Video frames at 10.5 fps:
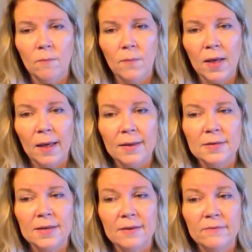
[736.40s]

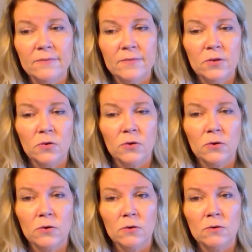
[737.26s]
But if
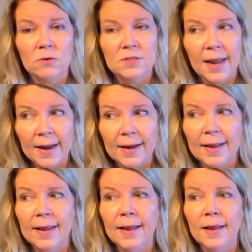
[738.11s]
you're
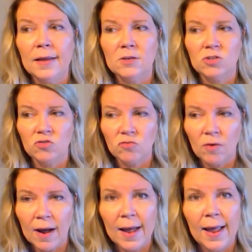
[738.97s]
dating and
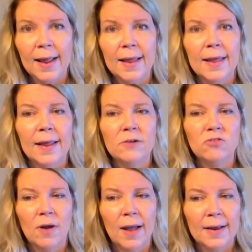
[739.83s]
trying it and
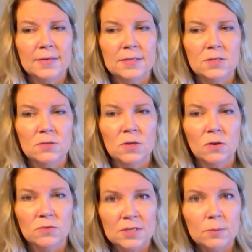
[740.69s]
trying to
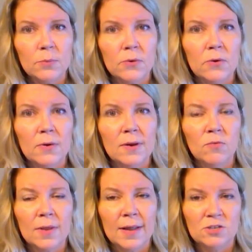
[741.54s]
go deeper in
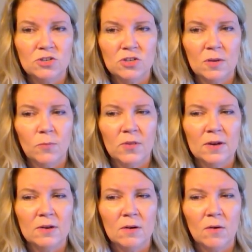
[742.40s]
relationships
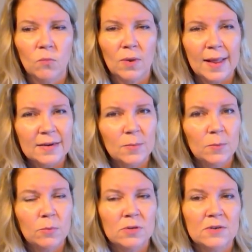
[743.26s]
and relate to
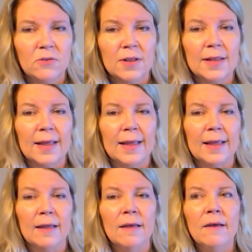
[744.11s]
people differently,